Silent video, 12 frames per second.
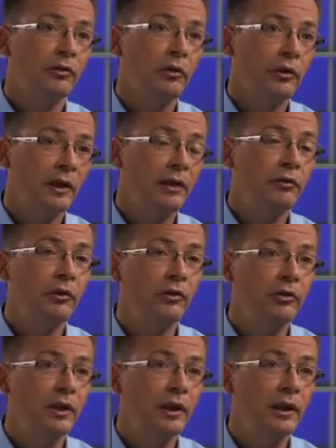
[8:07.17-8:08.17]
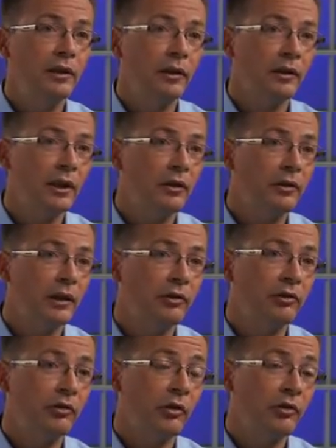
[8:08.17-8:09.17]
So on the left you see that
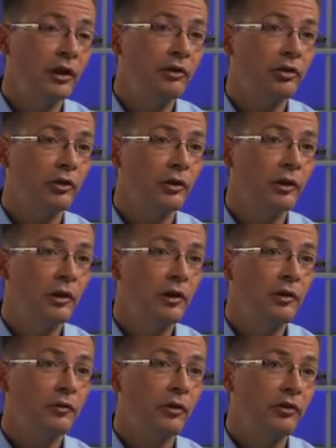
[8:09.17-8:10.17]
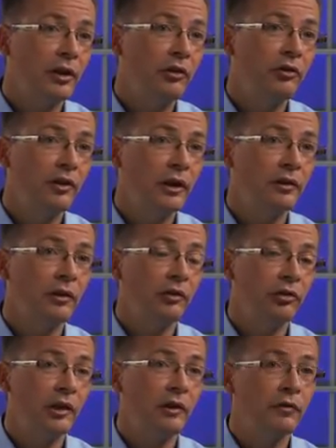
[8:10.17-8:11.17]
glycocalyx is essential for sensing the
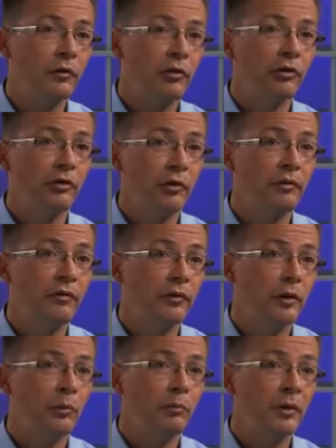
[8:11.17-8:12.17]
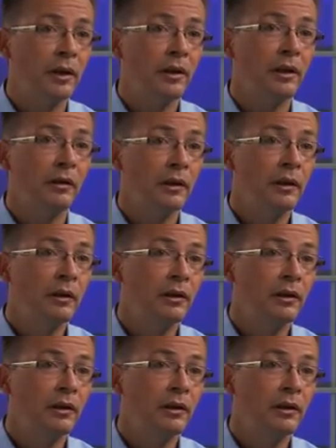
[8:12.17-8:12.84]
shear forces of the flowing blood and